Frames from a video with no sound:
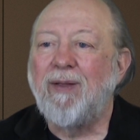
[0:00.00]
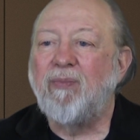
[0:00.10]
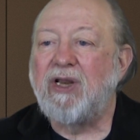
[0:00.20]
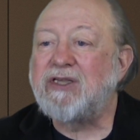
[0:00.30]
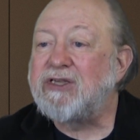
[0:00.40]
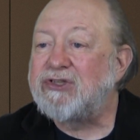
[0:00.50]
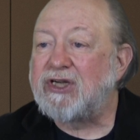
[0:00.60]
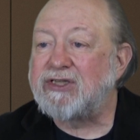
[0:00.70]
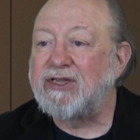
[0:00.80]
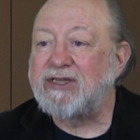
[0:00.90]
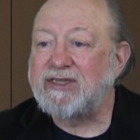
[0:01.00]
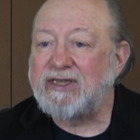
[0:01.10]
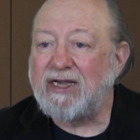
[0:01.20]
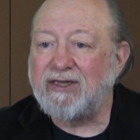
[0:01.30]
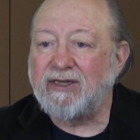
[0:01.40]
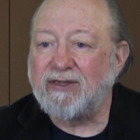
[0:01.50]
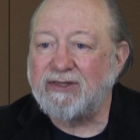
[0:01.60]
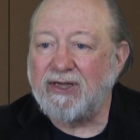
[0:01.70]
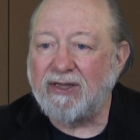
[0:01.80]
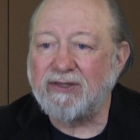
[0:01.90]
But it isn't just the sight
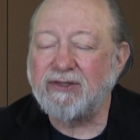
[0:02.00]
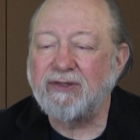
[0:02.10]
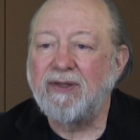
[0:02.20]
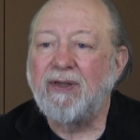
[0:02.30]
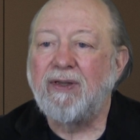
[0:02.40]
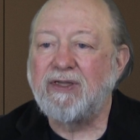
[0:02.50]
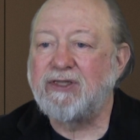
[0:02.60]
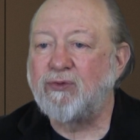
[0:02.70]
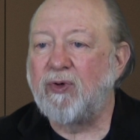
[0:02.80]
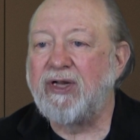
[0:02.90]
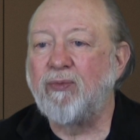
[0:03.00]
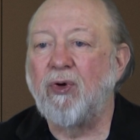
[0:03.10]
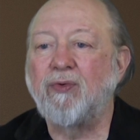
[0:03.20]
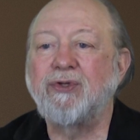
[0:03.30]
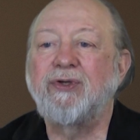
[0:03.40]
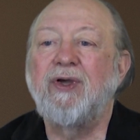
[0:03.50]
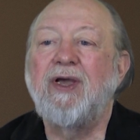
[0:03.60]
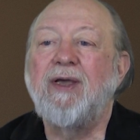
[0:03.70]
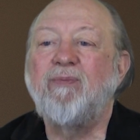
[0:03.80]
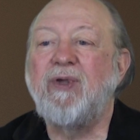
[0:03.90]
sense. This is what he wrote.
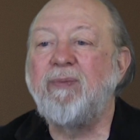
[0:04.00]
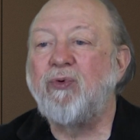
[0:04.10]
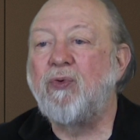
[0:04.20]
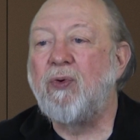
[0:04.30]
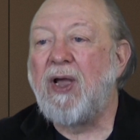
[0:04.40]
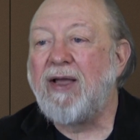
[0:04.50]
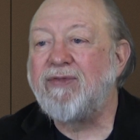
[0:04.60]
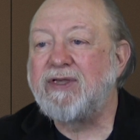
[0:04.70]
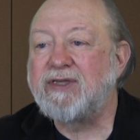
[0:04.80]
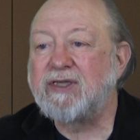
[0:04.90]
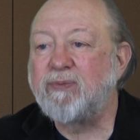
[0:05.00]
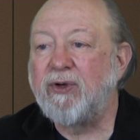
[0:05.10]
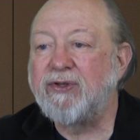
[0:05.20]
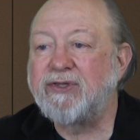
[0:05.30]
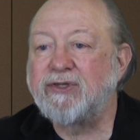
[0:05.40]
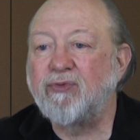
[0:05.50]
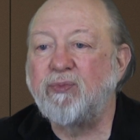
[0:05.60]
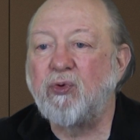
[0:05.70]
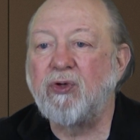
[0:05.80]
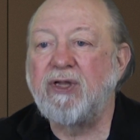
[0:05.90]
People who have these experiences
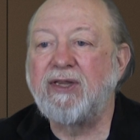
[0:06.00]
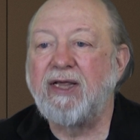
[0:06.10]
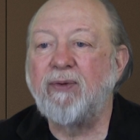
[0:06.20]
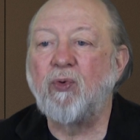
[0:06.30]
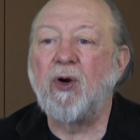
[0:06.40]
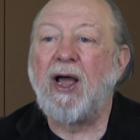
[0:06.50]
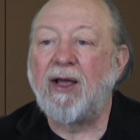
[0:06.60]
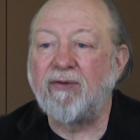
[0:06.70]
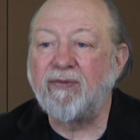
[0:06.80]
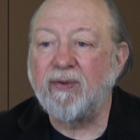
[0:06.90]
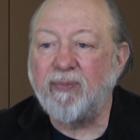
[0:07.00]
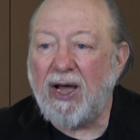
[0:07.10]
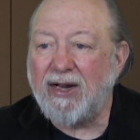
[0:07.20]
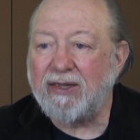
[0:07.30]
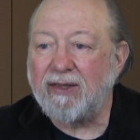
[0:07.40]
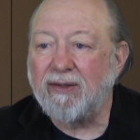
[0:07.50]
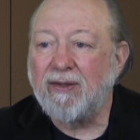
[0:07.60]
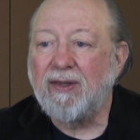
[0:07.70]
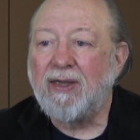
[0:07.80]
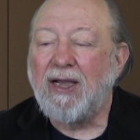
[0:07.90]
report that they were out of their body
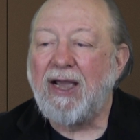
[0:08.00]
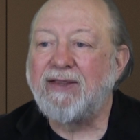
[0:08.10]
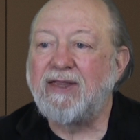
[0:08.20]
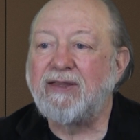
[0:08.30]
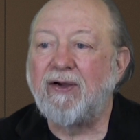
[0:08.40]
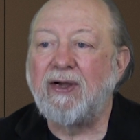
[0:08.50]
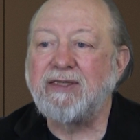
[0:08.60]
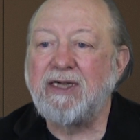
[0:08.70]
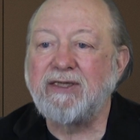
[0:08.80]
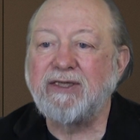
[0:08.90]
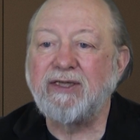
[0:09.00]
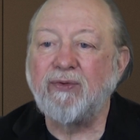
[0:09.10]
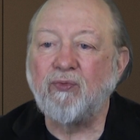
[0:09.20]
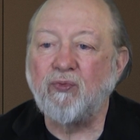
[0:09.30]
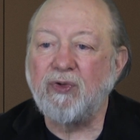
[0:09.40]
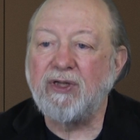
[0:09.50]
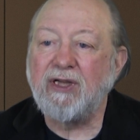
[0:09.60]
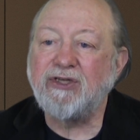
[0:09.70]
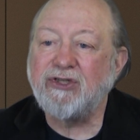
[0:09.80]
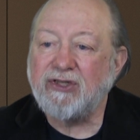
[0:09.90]
and that their identity
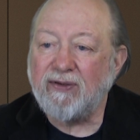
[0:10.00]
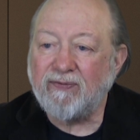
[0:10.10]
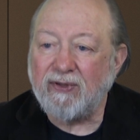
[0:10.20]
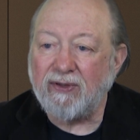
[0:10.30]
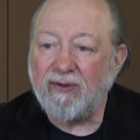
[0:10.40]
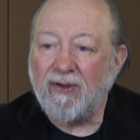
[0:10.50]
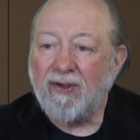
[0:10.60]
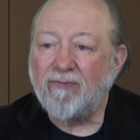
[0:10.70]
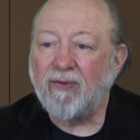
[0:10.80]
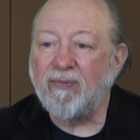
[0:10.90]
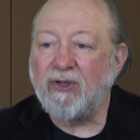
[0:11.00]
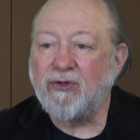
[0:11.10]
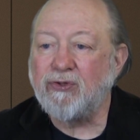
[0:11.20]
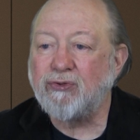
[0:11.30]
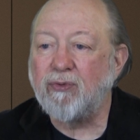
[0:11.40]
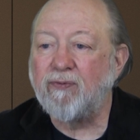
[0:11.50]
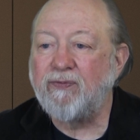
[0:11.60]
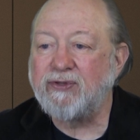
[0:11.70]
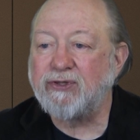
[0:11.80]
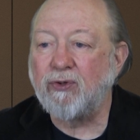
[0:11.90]
really shifted from the usual
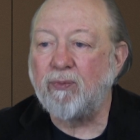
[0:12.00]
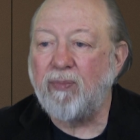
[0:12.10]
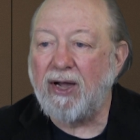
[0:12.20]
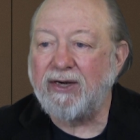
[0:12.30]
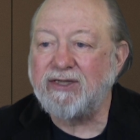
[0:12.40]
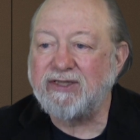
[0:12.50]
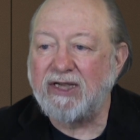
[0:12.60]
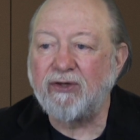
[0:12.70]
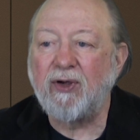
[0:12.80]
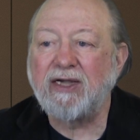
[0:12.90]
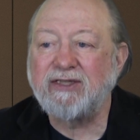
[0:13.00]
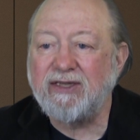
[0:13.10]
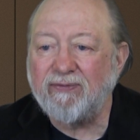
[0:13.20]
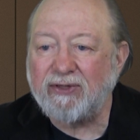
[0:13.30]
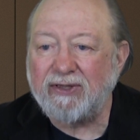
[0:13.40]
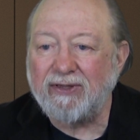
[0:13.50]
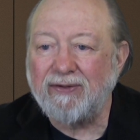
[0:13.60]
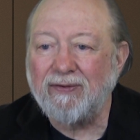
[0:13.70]
physical body center activity.